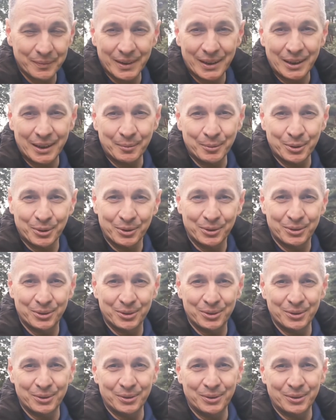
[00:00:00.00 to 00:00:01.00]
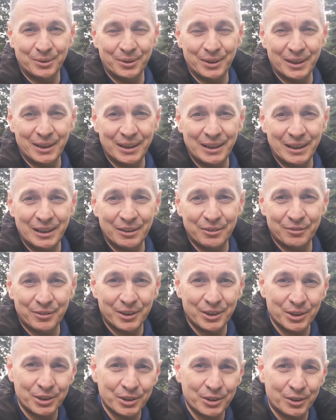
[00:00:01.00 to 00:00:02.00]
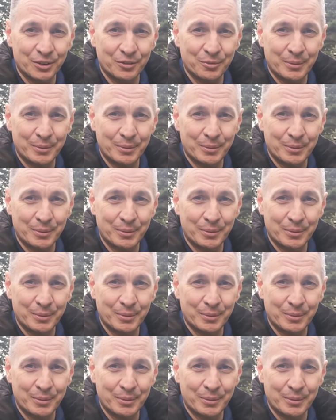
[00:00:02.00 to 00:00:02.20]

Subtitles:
I'm going to finish off